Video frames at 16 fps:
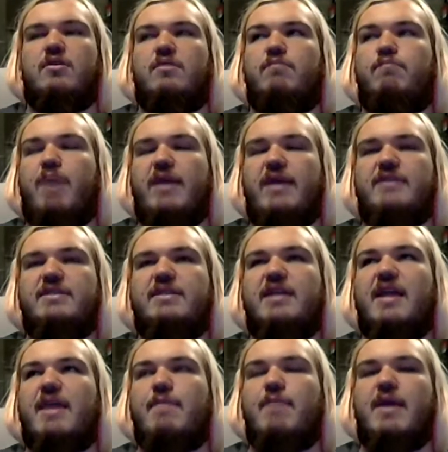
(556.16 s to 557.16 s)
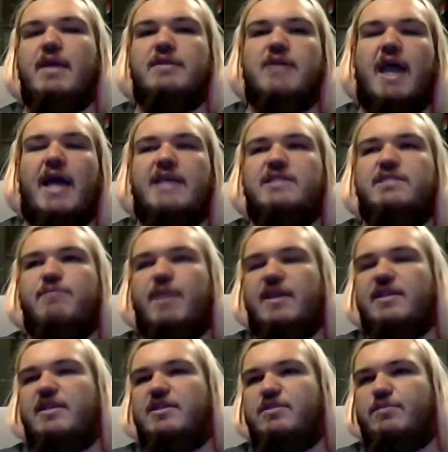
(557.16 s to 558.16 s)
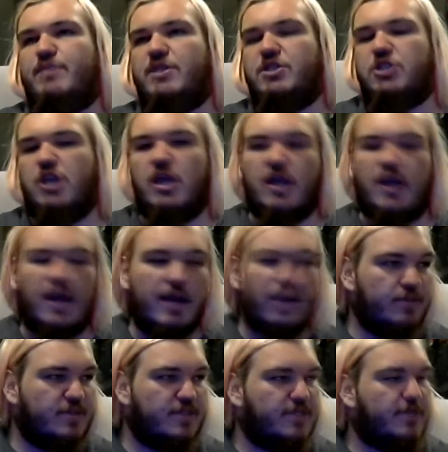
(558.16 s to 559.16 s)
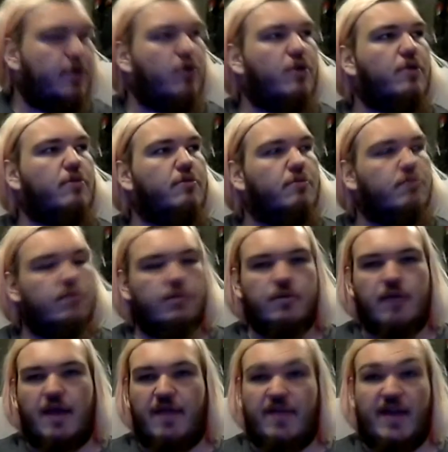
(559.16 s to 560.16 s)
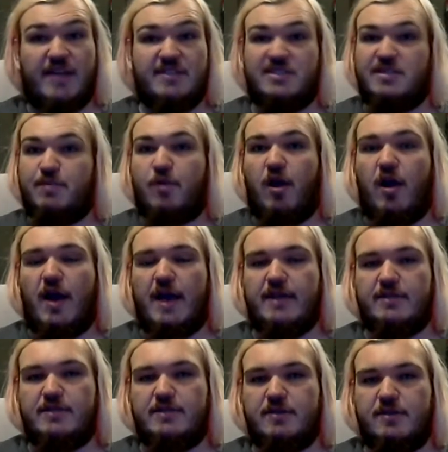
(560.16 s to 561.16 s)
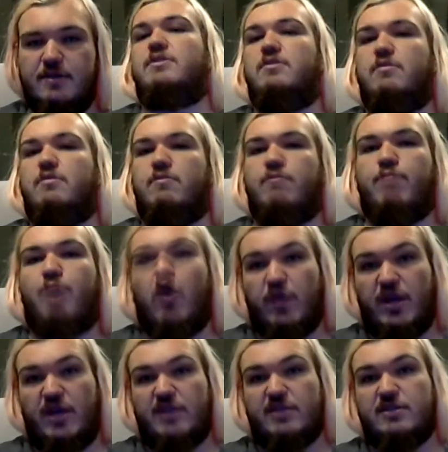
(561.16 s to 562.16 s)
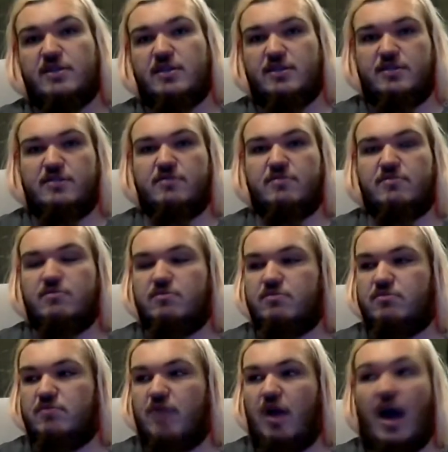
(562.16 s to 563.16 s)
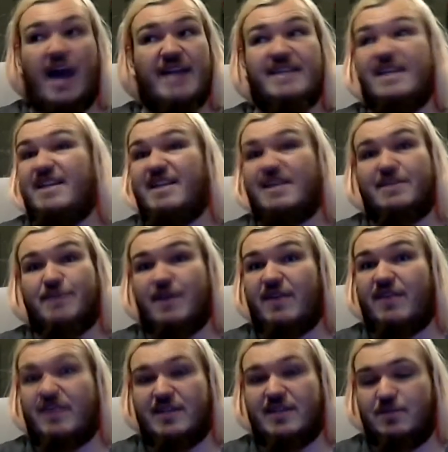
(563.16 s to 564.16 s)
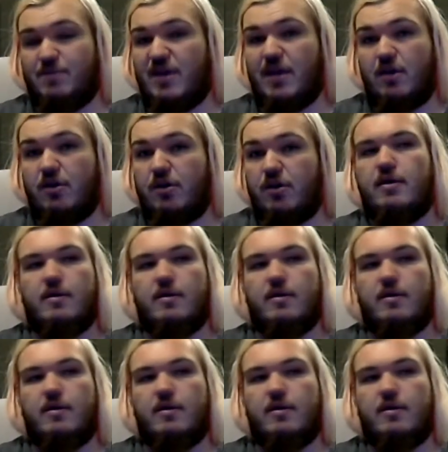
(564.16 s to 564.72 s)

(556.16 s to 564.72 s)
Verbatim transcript: Basically, it means I expected it to be shit, and it was good. And that's a surprise. Ponies, because I didn't expect that to be good.